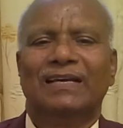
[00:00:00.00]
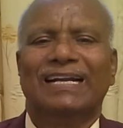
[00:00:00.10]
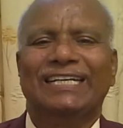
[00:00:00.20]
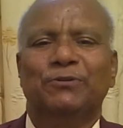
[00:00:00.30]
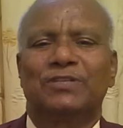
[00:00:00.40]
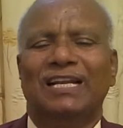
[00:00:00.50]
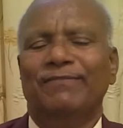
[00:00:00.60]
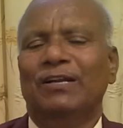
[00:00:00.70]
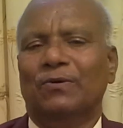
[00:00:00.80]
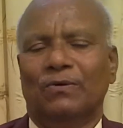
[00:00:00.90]
reduced
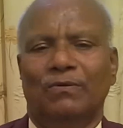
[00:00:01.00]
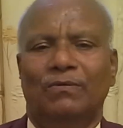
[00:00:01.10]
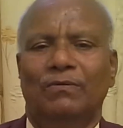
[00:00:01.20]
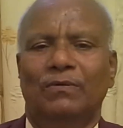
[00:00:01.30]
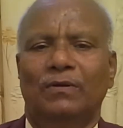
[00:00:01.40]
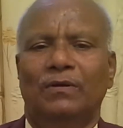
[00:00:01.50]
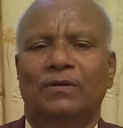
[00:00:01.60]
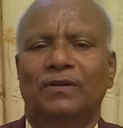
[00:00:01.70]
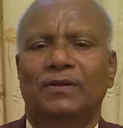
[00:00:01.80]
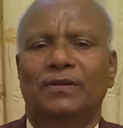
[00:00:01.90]
libido,
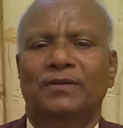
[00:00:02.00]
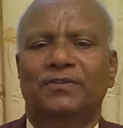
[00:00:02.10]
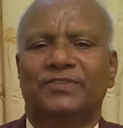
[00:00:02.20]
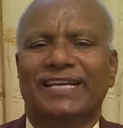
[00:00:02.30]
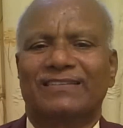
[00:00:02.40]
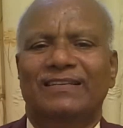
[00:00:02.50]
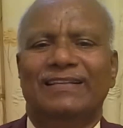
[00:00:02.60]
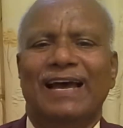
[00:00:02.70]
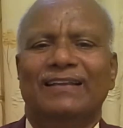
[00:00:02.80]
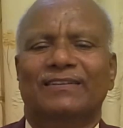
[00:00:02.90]
sex
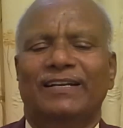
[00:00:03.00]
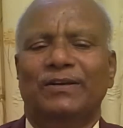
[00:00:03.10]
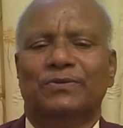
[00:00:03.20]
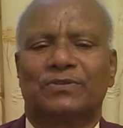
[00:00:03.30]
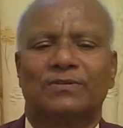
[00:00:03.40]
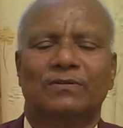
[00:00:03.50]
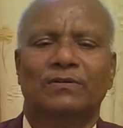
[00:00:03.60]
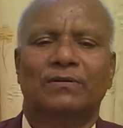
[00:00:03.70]
desire is reduced,